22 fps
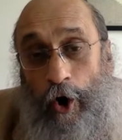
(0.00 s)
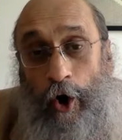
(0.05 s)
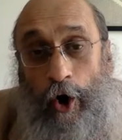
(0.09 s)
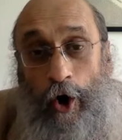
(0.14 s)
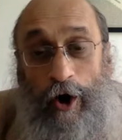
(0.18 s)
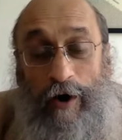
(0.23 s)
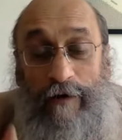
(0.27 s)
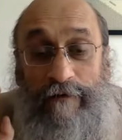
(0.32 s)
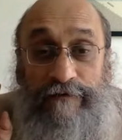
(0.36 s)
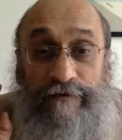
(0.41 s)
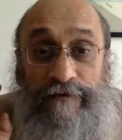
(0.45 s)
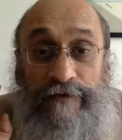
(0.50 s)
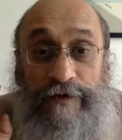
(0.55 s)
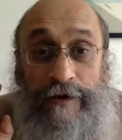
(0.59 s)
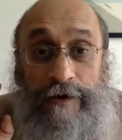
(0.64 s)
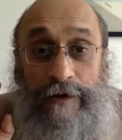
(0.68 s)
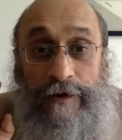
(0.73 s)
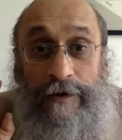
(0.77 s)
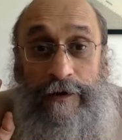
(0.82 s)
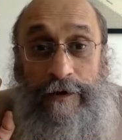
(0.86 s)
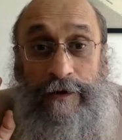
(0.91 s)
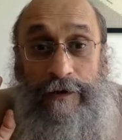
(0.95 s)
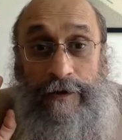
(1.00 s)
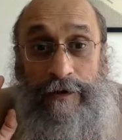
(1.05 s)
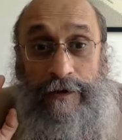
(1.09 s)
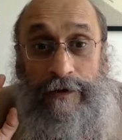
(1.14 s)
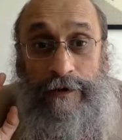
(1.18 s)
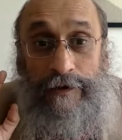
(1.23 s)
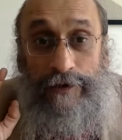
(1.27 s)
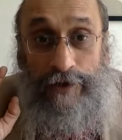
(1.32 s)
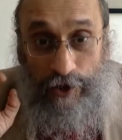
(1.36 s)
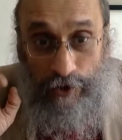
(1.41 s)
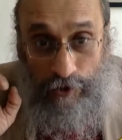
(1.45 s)
of
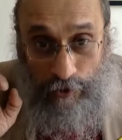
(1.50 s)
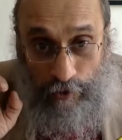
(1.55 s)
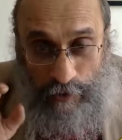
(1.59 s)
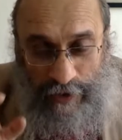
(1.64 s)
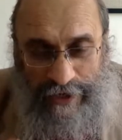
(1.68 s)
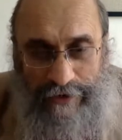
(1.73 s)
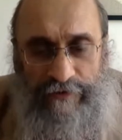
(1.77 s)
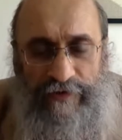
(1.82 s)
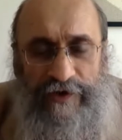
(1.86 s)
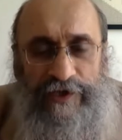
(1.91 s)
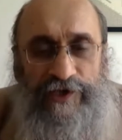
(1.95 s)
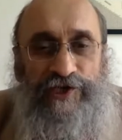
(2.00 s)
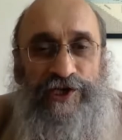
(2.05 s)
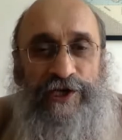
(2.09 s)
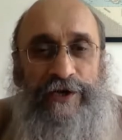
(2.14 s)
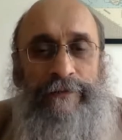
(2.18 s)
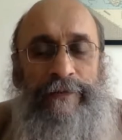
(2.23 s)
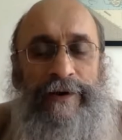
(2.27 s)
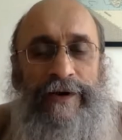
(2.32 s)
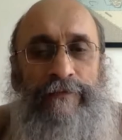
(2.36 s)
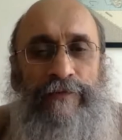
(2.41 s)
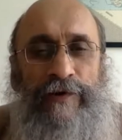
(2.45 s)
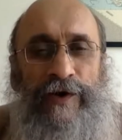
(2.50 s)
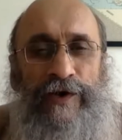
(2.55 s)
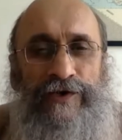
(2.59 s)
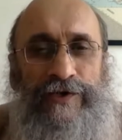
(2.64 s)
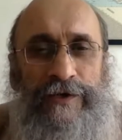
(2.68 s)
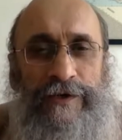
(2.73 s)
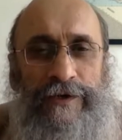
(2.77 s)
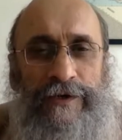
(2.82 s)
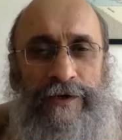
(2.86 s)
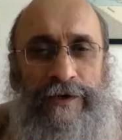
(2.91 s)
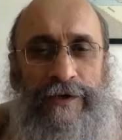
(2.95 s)
the ruling regime at
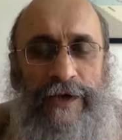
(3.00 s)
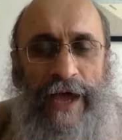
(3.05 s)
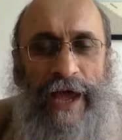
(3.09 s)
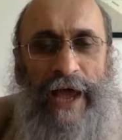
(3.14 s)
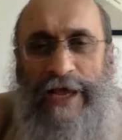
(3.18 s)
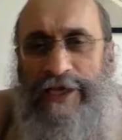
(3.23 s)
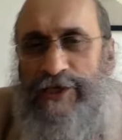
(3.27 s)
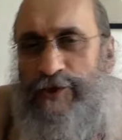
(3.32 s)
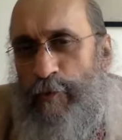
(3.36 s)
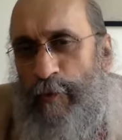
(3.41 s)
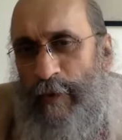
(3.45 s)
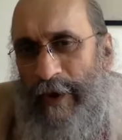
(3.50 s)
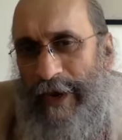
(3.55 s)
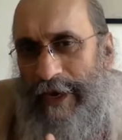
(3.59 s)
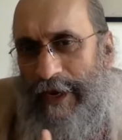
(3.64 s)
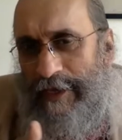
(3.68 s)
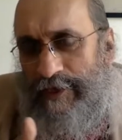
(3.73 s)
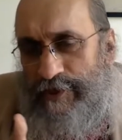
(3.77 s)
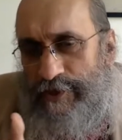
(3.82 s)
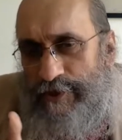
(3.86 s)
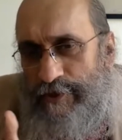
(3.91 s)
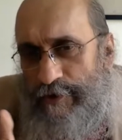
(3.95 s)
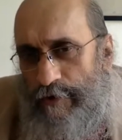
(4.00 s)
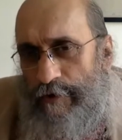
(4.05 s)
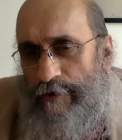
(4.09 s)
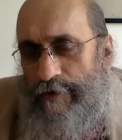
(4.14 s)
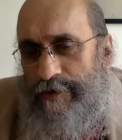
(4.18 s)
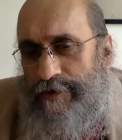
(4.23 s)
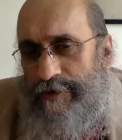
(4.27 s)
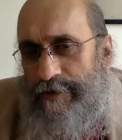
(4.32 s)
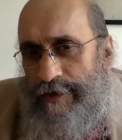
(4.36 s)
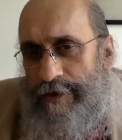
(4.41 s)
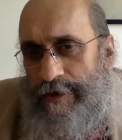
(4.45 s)
present, as well as
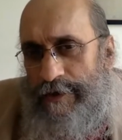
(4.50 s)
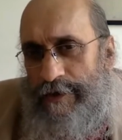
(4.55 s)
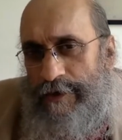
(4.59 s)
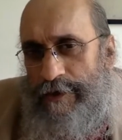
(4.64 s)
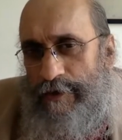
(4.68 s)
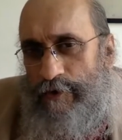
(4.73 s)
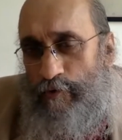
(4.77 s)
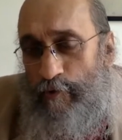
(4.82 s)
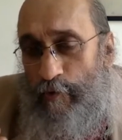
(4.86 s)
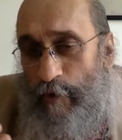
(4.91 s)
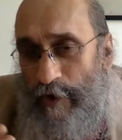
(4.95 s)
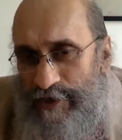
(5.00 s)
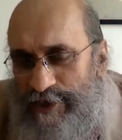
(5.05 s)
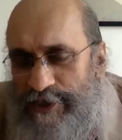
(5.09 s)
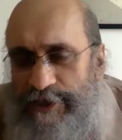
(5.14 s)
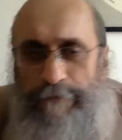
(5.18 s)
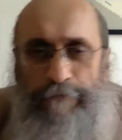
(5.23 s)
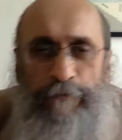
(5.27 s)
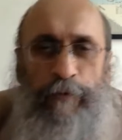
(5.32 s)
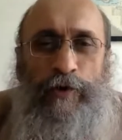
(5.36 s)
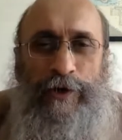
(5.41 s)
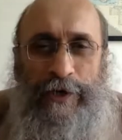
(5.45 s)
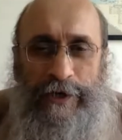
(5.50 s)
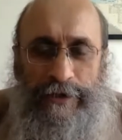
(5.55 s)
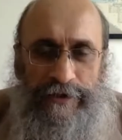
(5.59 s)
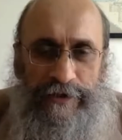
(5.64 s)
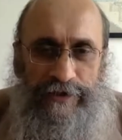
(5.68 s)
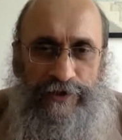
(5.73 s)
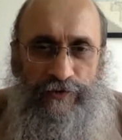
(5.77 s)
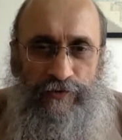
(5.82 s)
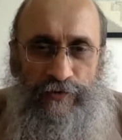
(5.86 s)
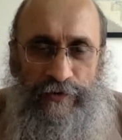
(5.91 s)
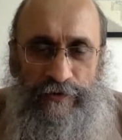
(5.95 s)
those who are supporting
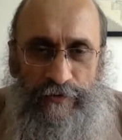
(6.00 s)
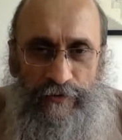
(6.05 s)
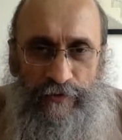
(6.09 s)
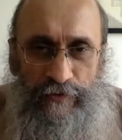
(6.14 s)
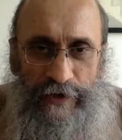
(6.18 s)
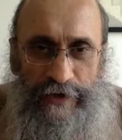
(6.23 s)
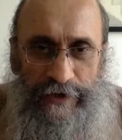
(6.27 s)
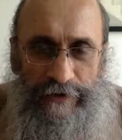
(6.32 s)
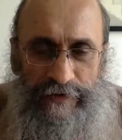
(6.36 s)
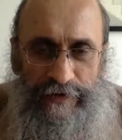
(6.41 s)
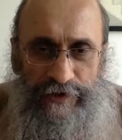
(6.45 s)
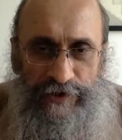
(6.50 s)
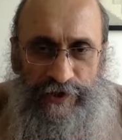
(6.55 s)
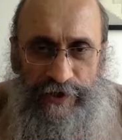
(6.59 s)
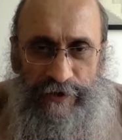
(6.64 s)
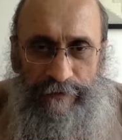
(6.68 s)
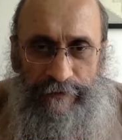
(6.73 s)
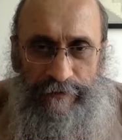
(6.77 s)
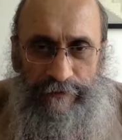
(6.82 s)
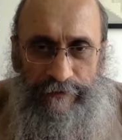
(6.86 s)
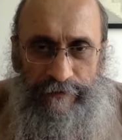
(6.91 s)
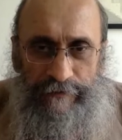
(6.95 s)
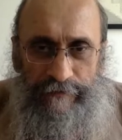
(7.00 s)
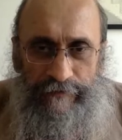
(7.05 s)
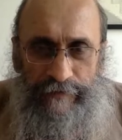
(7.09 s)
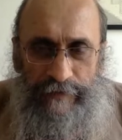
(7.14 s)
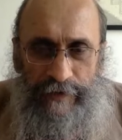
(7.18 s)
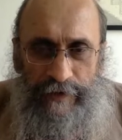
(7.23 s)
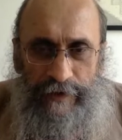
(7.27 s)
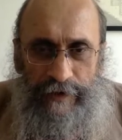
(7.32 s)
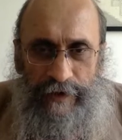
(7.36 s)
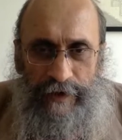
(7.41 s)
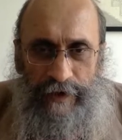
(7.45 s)
this ruling regime.
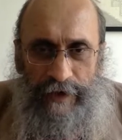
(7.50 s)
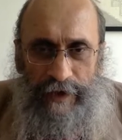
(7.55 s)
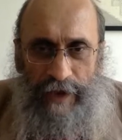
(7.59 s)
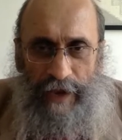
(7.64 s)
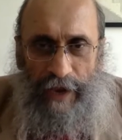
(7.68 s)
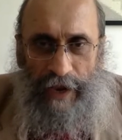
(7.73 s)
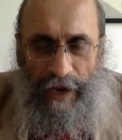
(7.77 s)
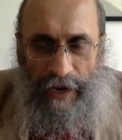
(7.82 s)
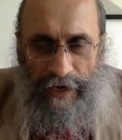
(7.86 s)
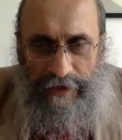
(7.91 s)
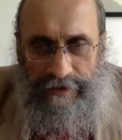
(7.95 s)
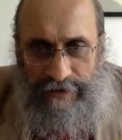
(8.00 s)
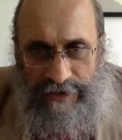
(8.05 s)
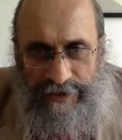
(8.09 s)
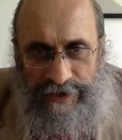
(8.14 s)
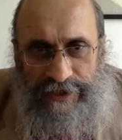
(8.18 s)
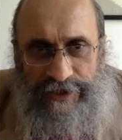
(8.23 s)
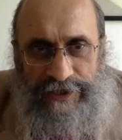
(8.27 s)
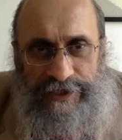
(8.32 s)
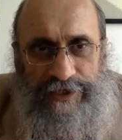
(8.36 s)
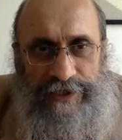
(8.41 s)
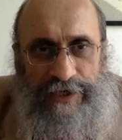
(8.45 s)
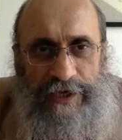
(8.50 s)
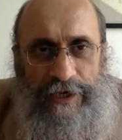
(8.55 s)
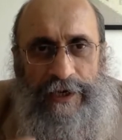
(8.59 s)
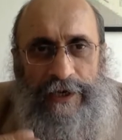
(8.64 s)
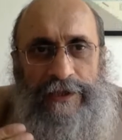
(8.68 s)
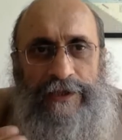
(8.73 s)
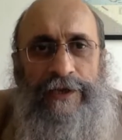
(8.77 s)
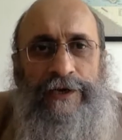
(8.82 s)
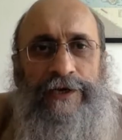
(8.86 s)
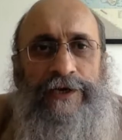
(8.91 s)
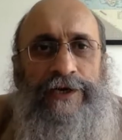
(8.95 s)
And this
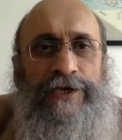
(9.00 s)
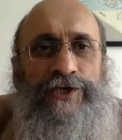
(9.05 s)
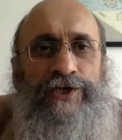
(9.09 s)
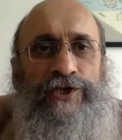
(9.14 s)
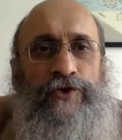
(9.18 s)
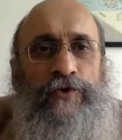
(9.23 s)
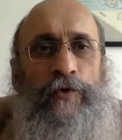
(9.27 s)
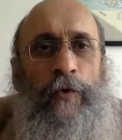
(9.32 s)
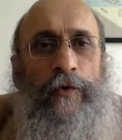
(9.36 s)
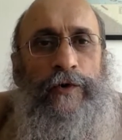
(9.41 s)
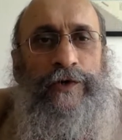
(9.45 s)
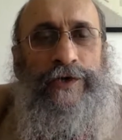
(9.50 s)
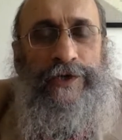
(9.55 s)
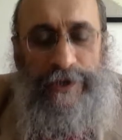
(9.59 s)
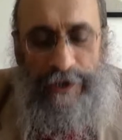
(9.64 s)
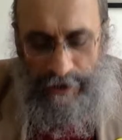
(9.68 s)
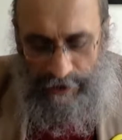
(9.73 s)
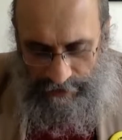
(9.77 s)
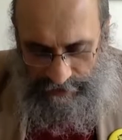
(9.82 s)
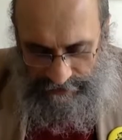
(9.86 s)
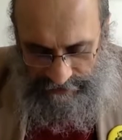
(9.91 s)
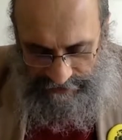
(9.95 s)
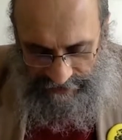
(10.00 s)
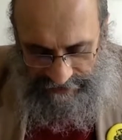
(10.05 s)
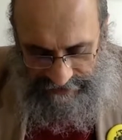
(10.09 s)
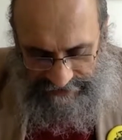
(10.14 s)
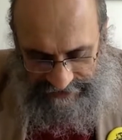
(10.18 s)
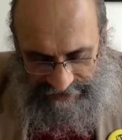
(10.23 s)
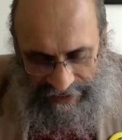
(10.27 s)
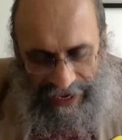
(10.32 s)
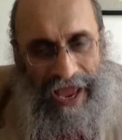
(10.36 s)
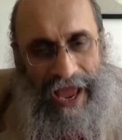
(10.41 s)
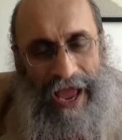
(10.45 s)
is the discourse that
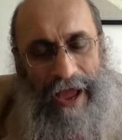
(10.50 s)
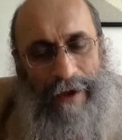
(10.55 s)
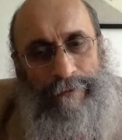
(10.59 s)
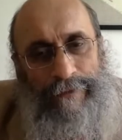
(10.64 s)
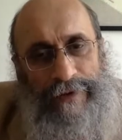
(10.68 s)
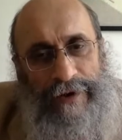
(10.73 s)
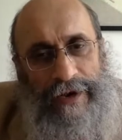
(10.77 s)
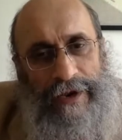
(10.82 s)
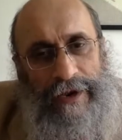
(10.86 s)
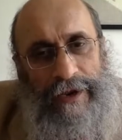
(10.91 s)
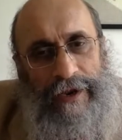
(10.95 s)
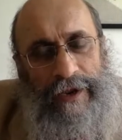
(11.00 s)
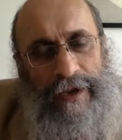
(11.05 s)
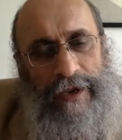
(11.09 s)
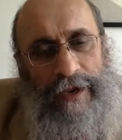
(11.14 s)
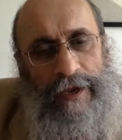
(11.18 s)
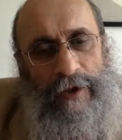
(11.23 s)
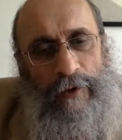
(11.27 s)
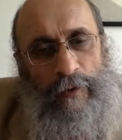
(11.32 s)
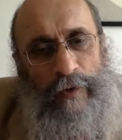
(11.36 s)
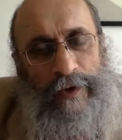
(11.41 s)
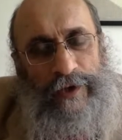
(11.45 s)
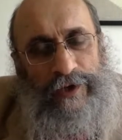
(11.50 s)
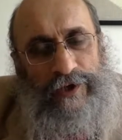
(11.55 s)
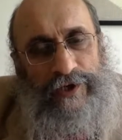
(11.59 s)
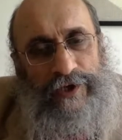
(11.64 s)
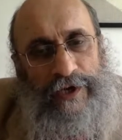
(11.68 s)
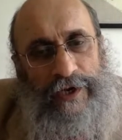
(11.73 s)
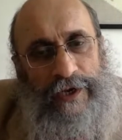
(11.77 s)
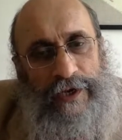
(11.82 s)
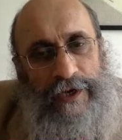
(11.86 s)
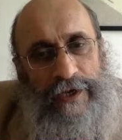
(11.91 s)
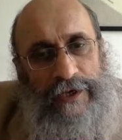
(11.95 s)
is happening,
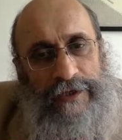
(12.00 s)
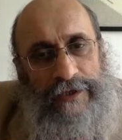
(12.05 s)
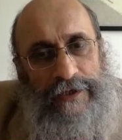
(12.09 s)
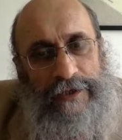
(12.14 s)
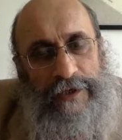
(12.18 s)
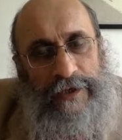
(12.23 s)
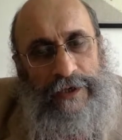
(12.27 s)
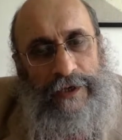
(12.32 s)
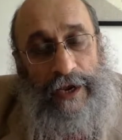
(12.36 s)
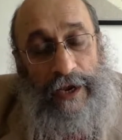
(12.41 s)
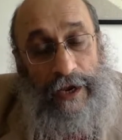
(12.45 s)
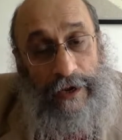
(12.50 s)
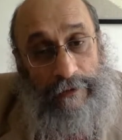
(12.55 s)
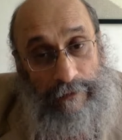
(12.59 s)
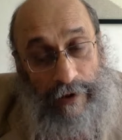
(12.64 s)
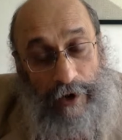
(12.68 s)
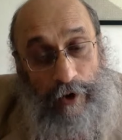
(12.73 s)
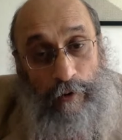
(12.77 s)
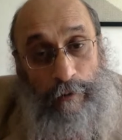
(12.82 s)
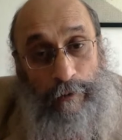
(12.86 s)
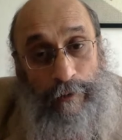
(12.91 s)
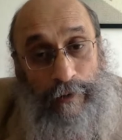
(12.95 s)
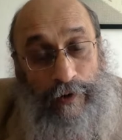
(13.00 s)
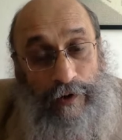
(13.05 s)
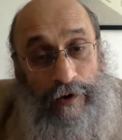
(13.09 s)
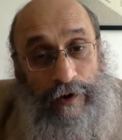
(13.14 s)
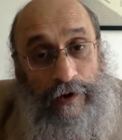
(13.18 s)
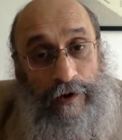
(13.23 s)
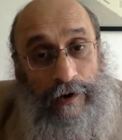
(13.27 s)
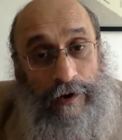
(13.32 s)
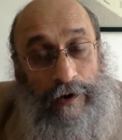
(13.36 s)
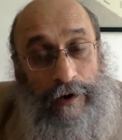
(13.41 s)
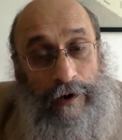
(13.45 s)
which is, in my
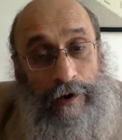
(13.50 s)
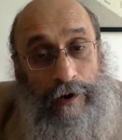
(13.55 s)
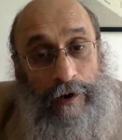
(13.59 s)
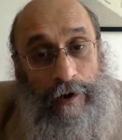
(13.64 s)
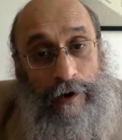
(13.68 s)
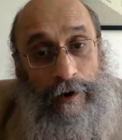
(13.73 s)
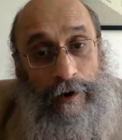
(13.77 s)
opinion,